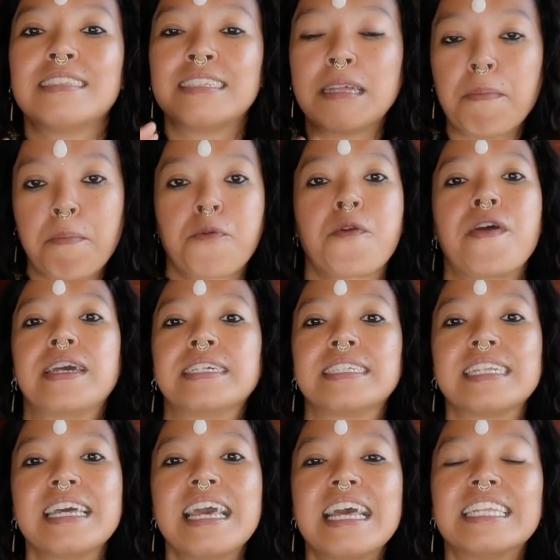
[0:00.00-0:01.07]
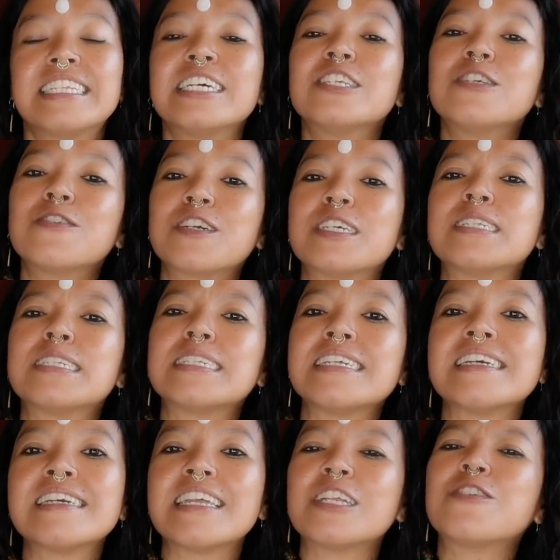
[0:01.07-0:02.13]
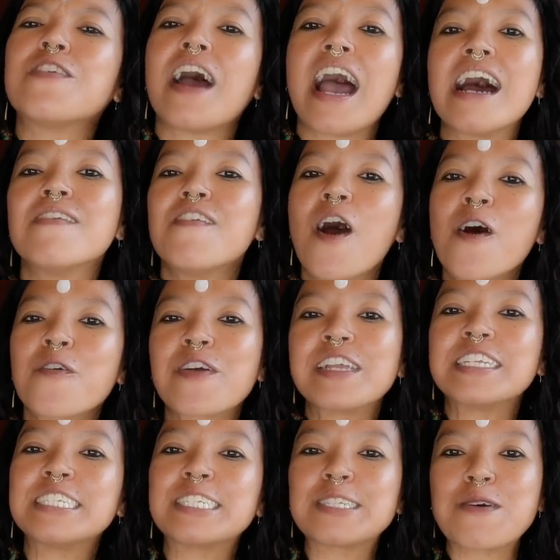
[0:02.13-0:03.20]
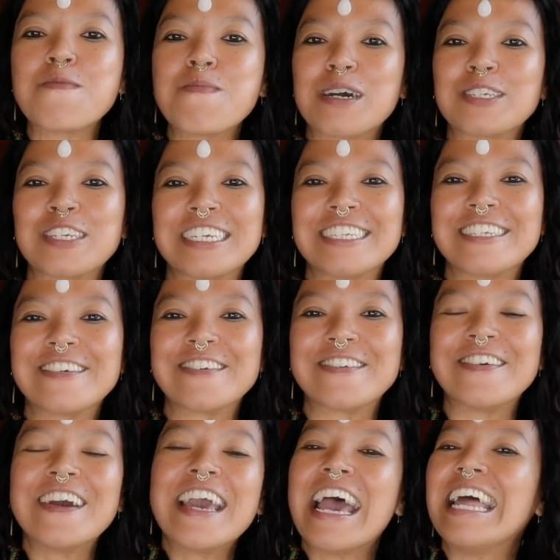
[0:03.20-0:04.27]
suppress, then you can see that you have already so much in you.